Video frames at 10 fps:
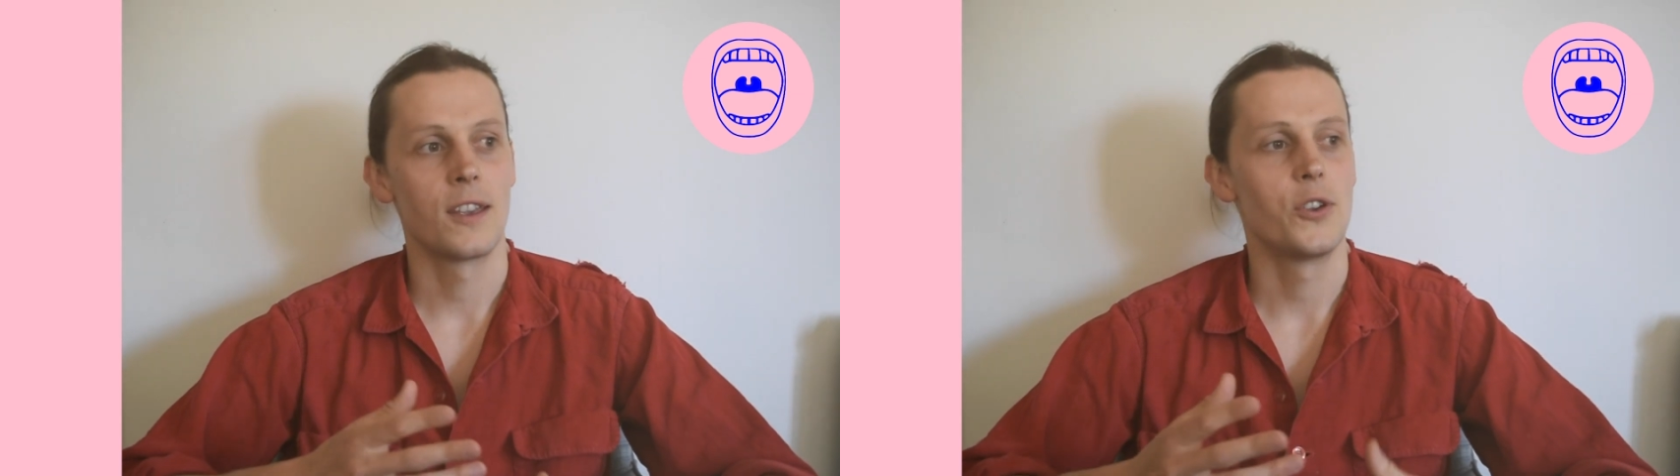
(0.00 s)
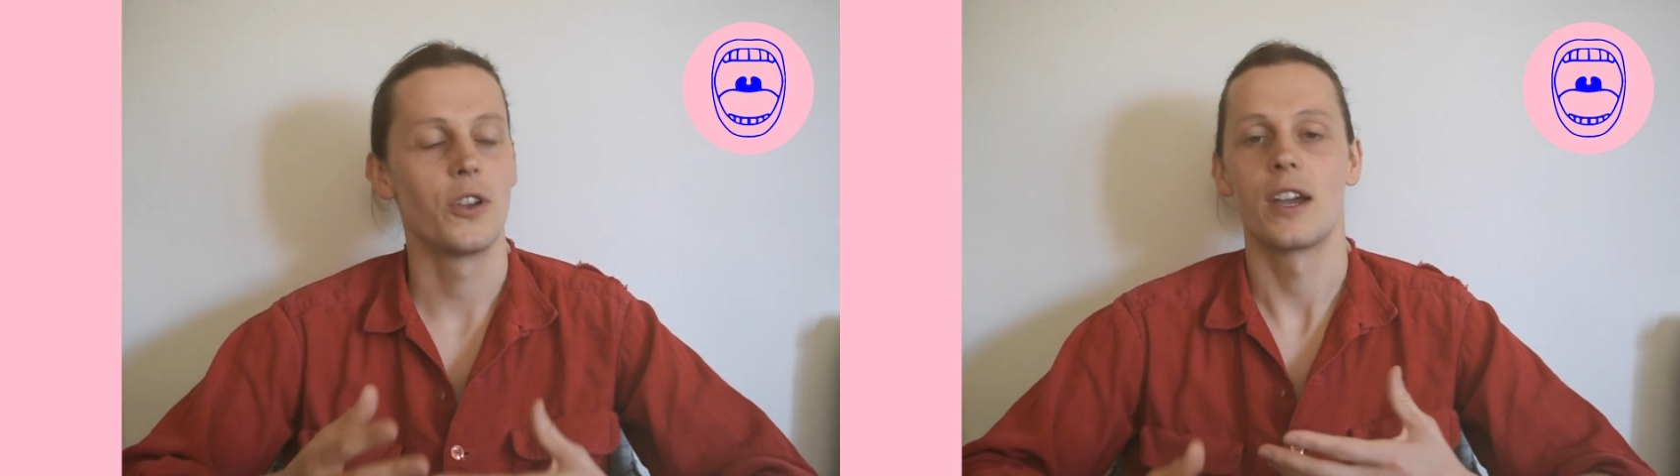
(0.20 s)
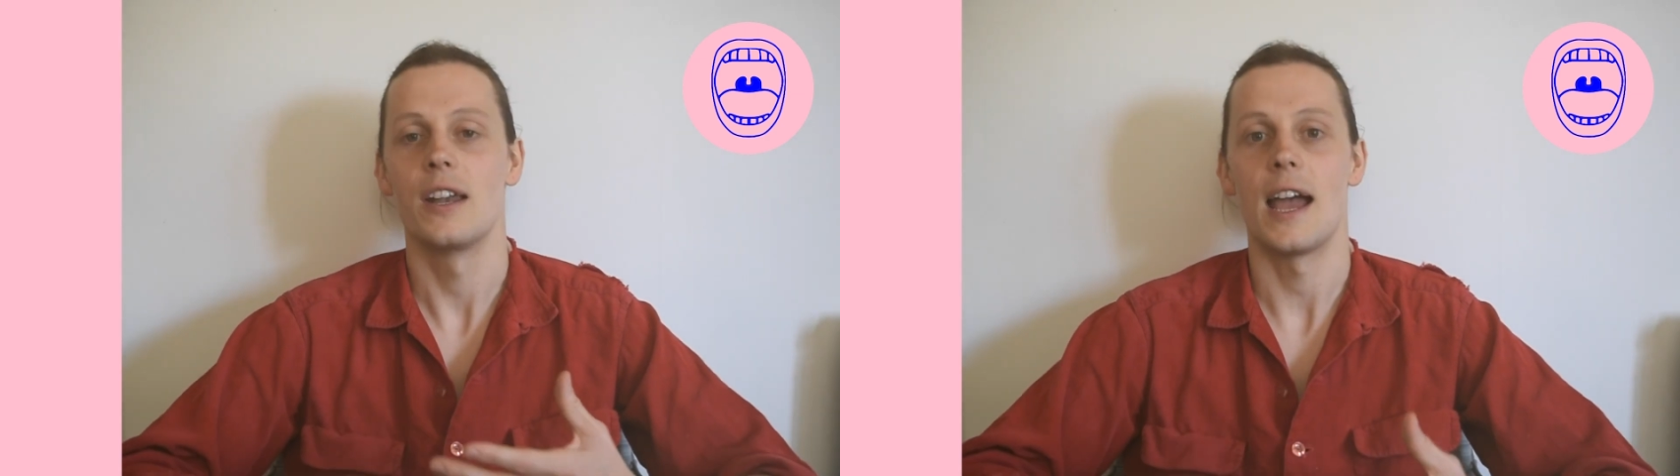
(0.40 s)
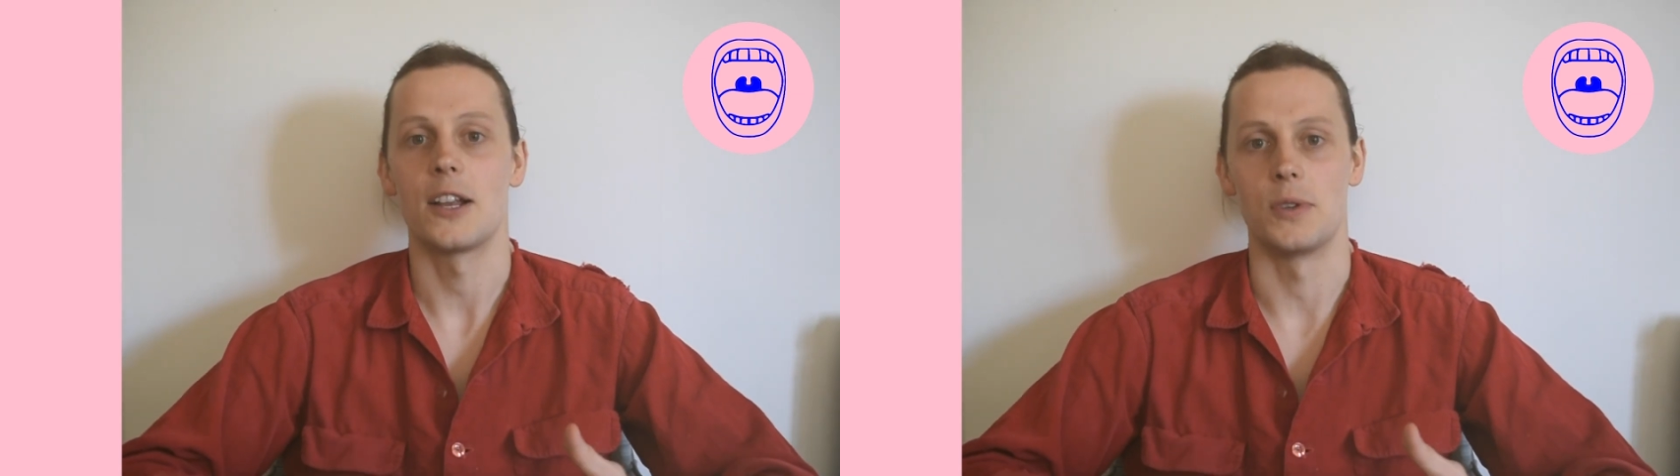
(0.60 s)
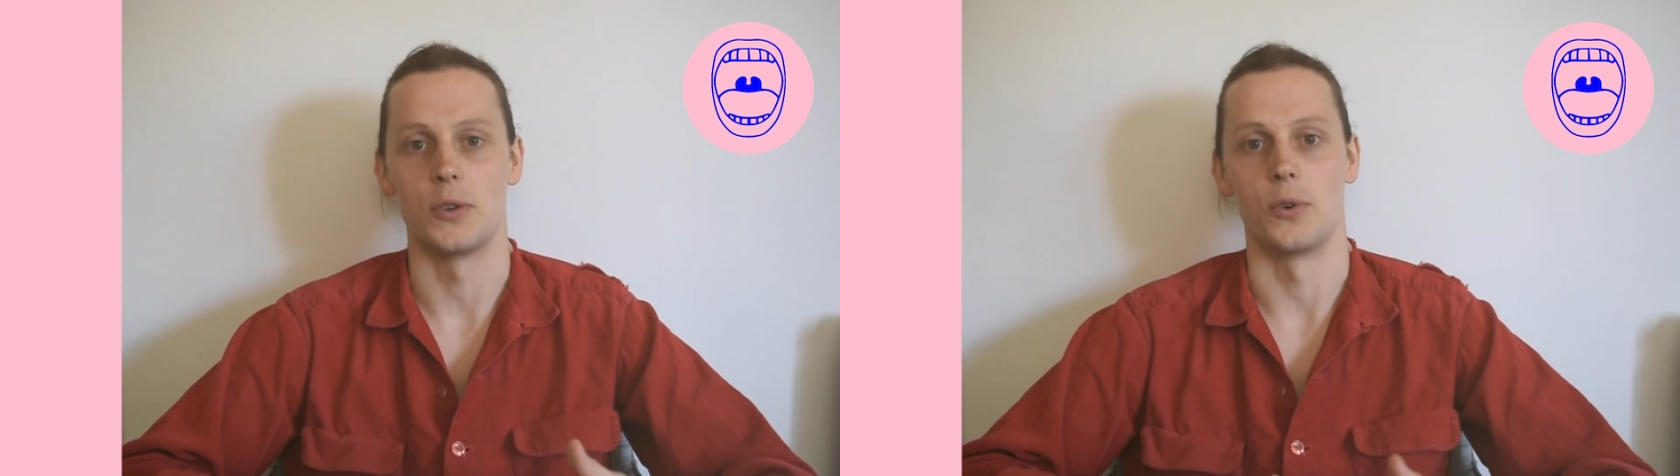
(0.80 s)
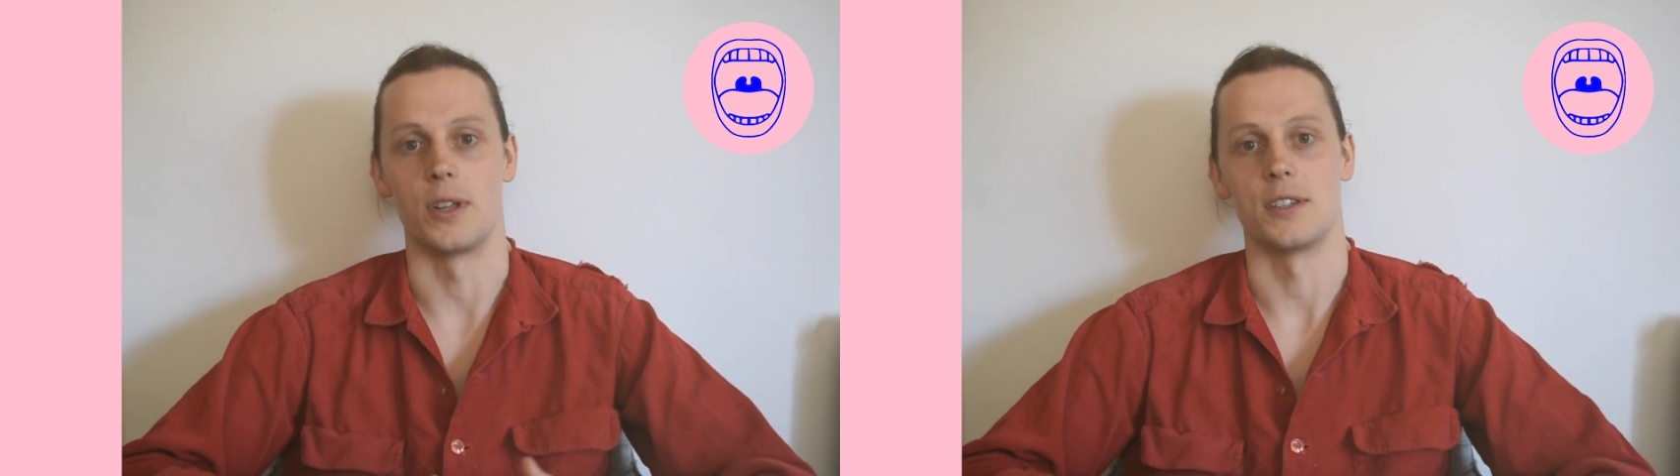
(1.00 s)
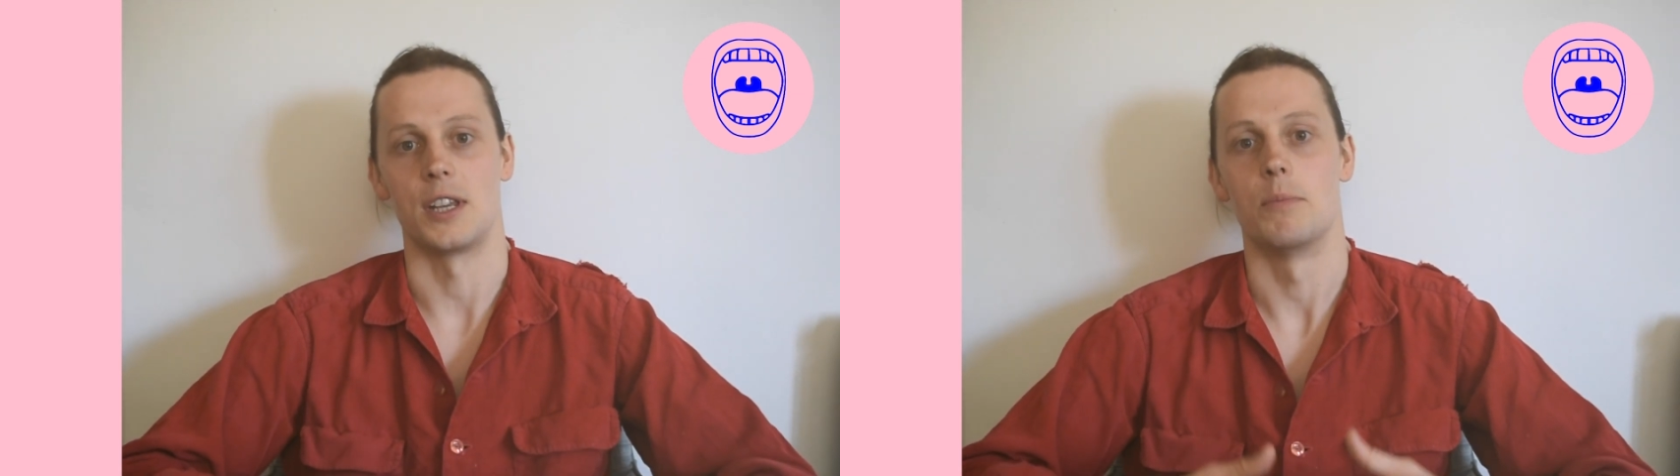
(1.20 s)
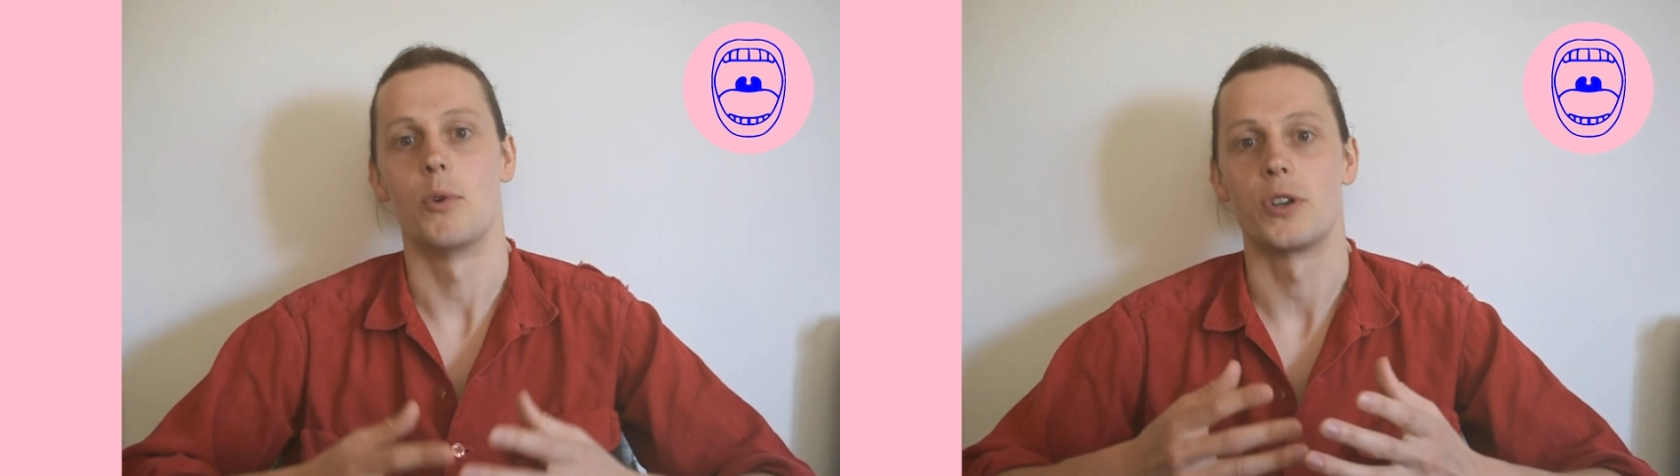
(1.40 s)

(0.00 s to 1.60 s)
connect with your audience in a more